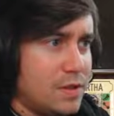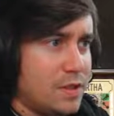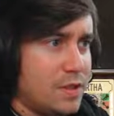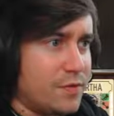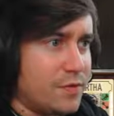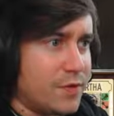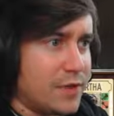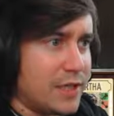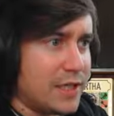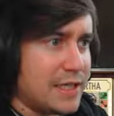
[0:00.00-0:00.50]

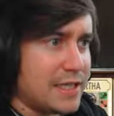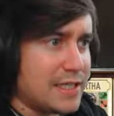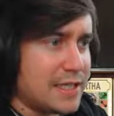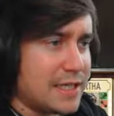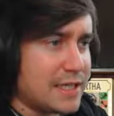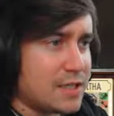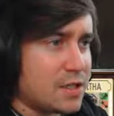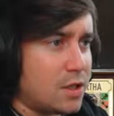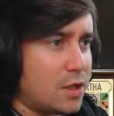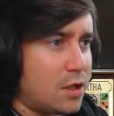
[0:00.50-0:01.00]
Yvonne it is, I
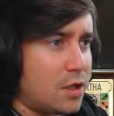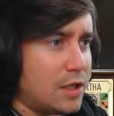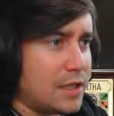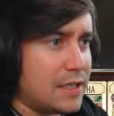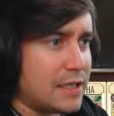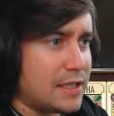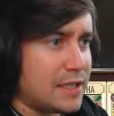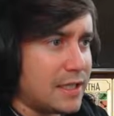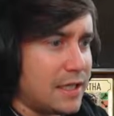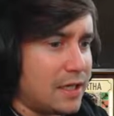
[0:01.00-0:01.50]
guess. Oh, I
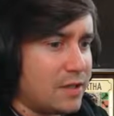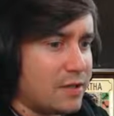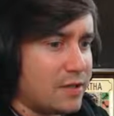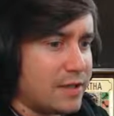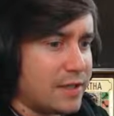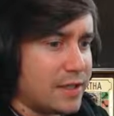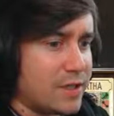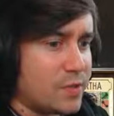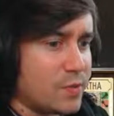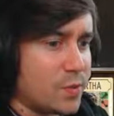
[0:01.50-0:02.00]
need a clown
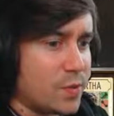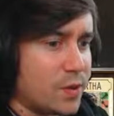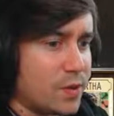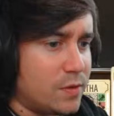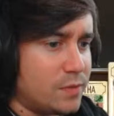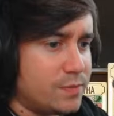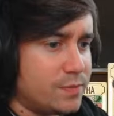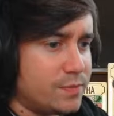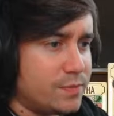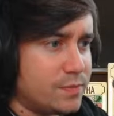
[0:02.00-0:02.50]
in there as
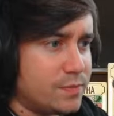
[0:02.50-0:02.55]
well.